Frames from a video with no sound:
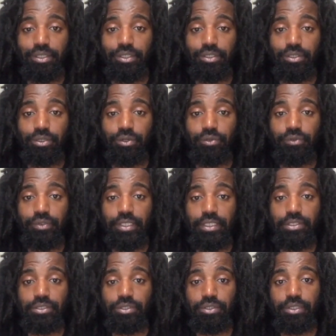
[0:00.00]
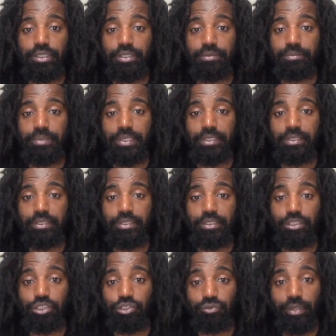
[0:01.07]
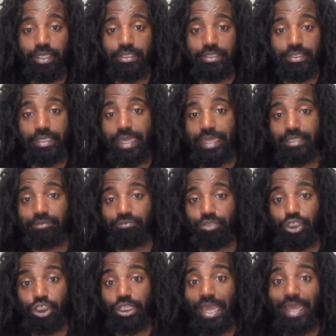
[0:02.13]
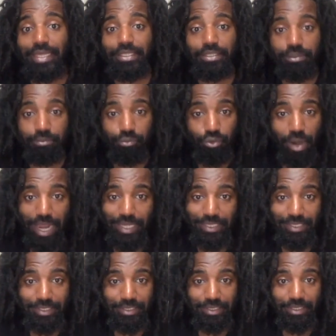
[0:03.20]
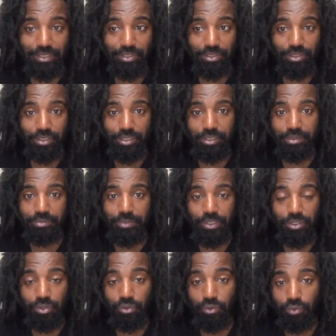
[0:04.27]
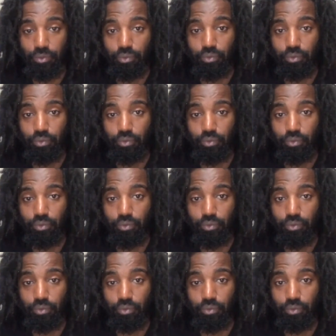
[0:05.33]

you know, these are going to be the traits that shine the brightest. These are going to be, so